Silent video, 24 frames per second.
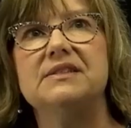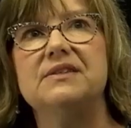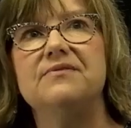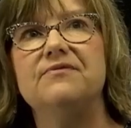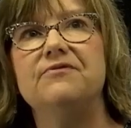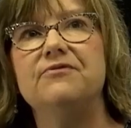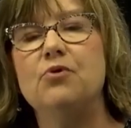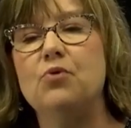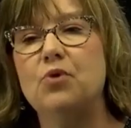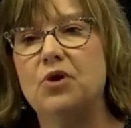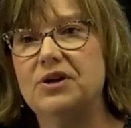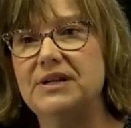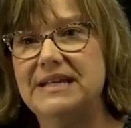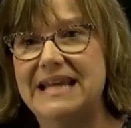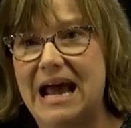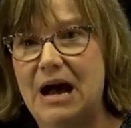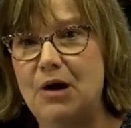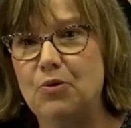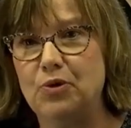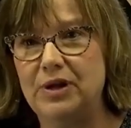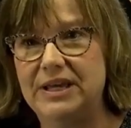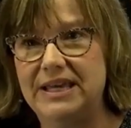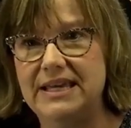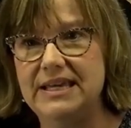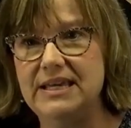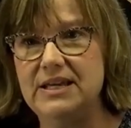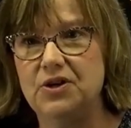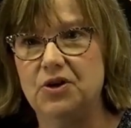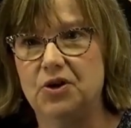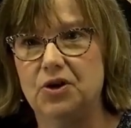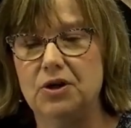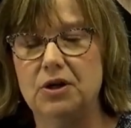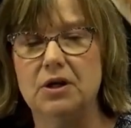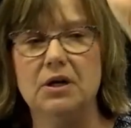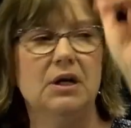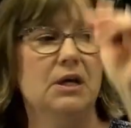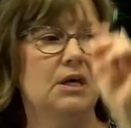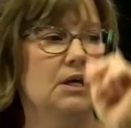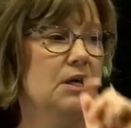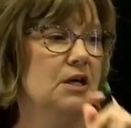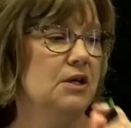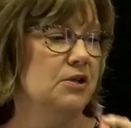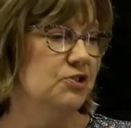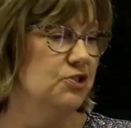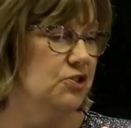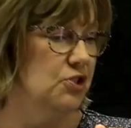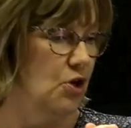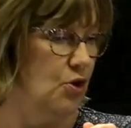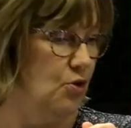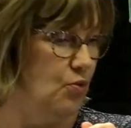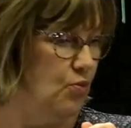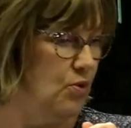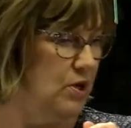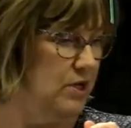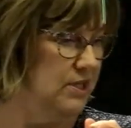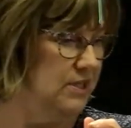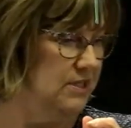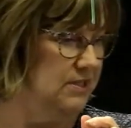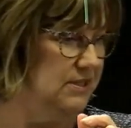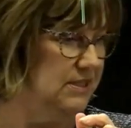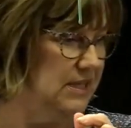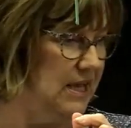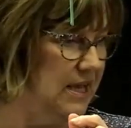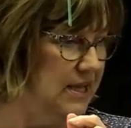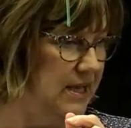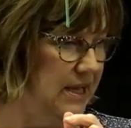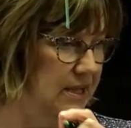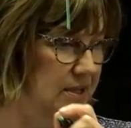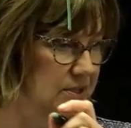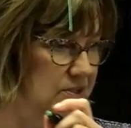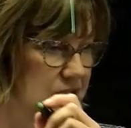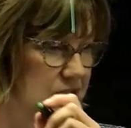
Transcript: 4 down here. So what is that answer?